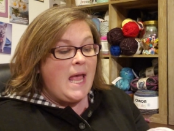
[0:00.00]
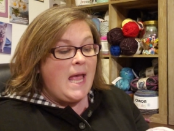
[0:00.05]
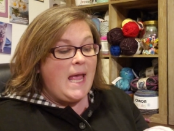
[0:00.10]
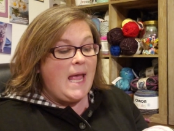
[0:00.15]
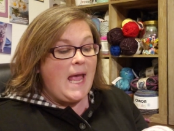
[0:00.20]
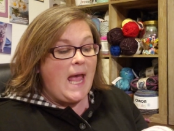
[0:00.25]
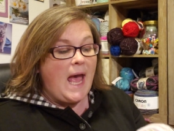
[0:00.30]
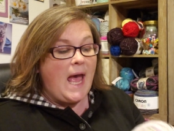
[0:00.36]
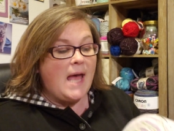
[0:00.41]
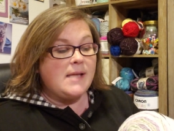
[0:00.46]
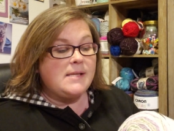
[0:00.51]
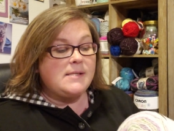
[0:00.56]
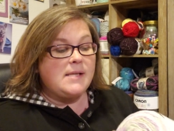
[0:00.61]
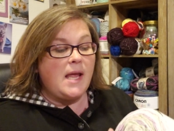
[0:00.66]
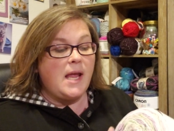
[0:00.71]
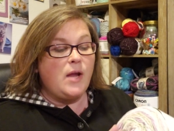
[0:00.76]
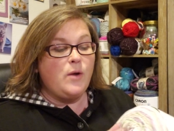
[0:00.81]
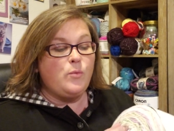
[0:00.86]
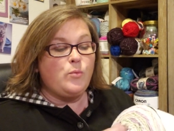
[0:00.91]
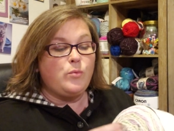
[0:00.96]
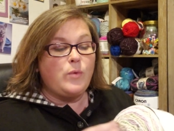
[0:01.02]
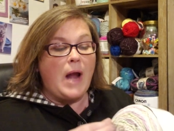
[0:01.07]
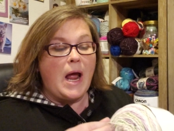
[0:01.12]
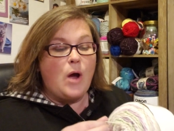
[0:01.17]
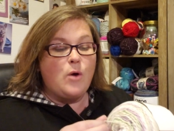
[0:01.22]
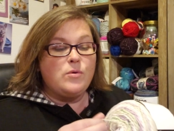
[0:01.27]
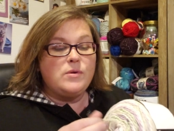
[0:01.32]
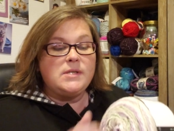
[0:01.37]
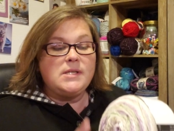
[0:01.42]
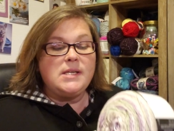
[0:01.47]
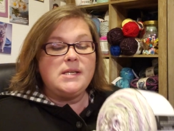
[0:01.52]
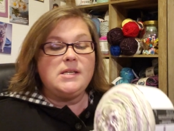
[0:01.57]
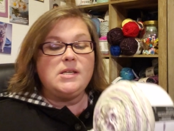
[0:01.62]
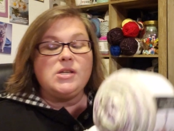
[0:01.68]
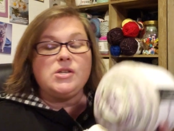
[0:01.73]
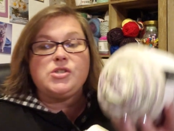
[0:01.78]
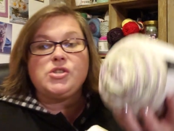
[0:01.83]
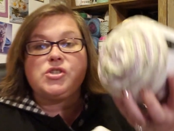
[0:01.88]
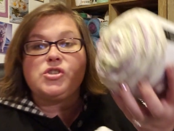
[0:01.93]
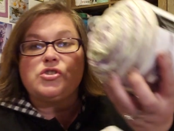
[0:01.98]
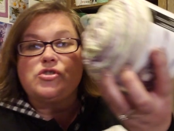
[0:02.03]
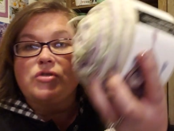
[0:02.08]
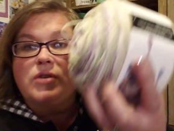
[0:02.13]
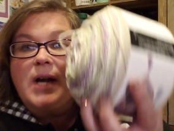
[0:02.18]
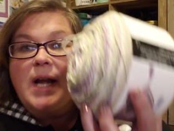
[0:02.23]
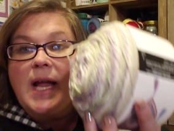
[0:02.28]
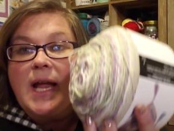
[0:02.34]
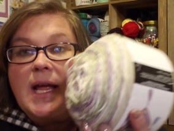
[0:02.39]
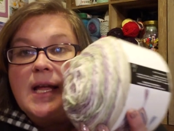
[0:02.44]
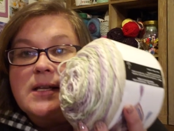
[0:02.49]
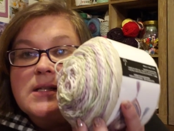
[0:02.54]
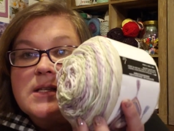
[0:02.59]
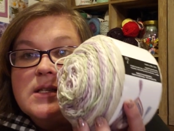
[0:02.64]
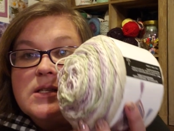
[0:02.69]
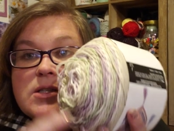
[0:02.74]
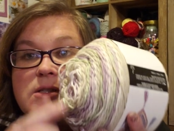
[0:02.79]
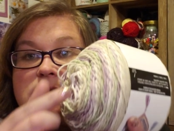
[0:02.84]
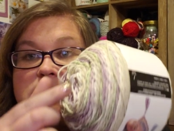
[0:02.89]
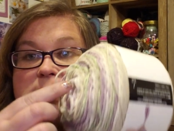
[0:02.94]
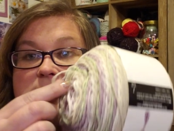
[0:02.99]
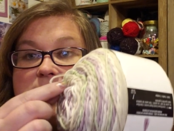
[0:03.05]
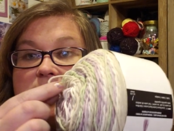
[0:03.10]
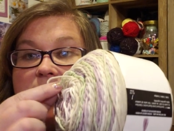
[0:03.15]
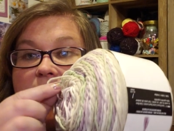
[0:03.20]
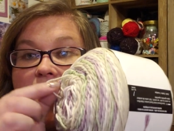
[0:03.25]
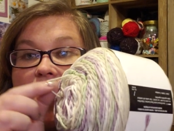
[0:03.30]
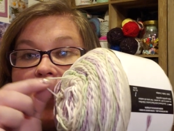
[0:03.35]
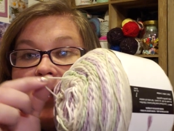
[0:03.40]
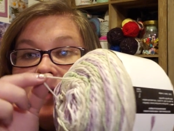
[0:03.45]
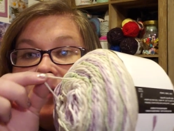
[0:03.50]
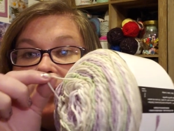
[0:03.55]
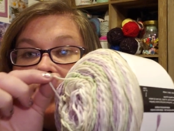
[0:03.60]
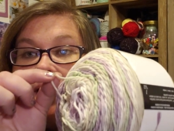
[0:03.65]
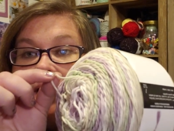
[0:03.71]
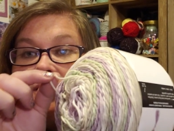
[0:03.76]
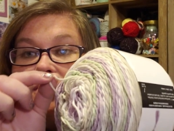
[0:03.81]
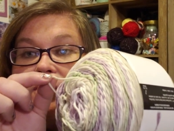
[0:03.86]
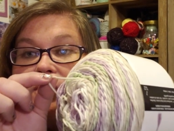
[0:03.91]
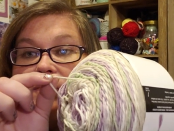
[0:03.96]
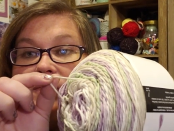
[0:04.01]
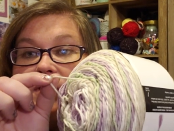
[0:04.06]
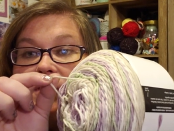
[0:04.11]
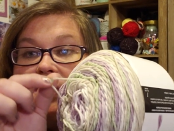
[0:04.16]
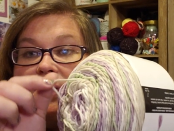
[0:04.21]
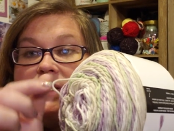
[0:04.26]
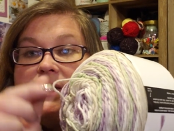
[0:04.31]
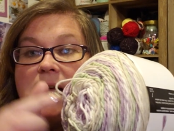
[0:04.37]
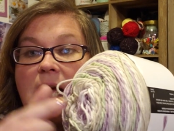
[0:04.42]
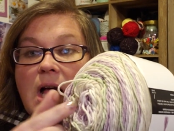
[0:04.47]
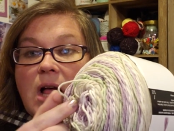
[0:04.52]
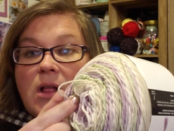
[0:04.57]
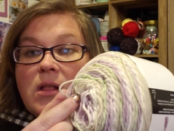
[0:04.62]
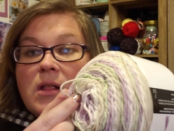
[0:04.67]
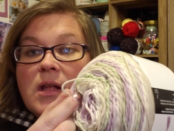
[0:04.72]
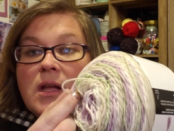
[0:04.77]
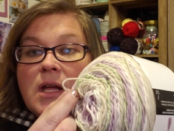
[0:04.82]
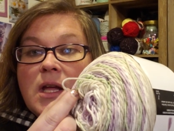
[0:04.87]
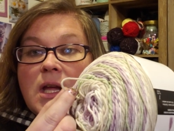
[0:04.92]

It has a rounded strand. Do you see that? I don't know if you can tell.